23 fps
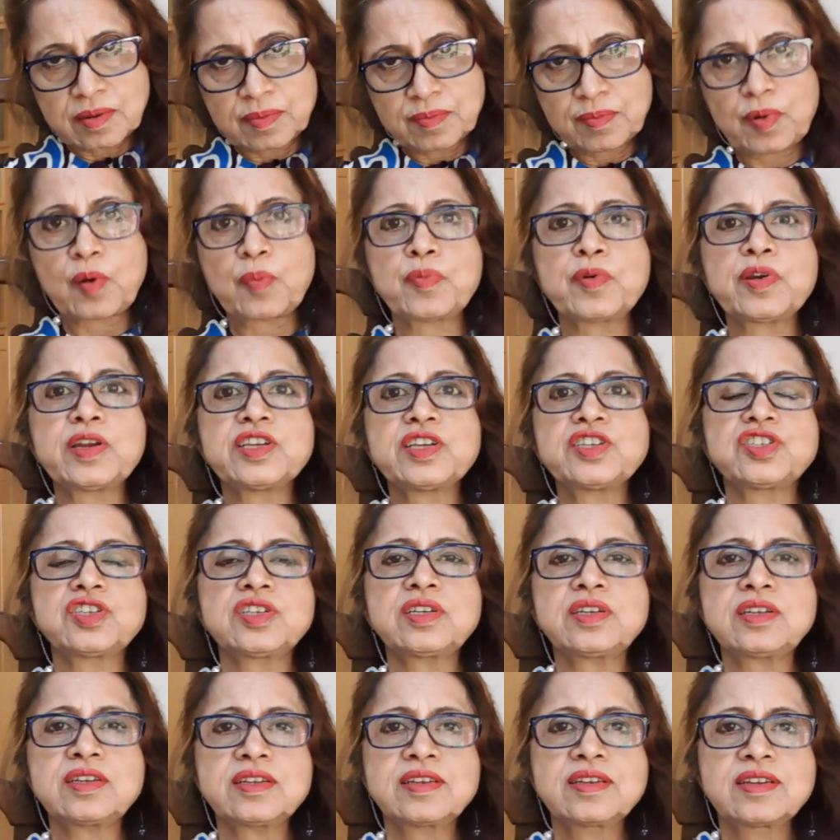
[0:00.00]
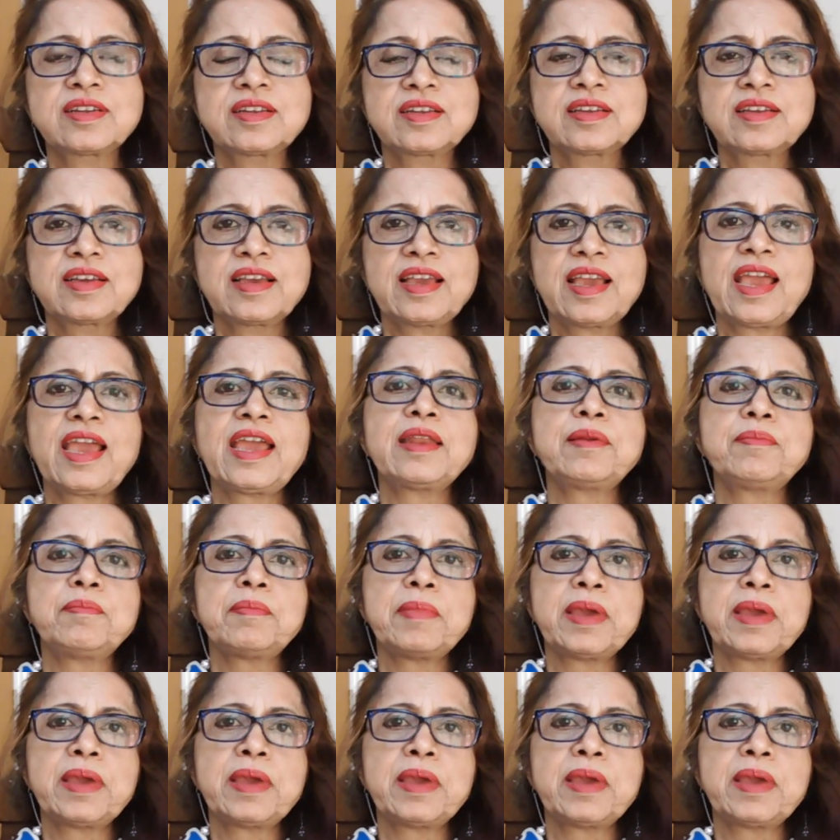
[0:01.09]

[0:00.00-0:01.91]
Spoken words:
population and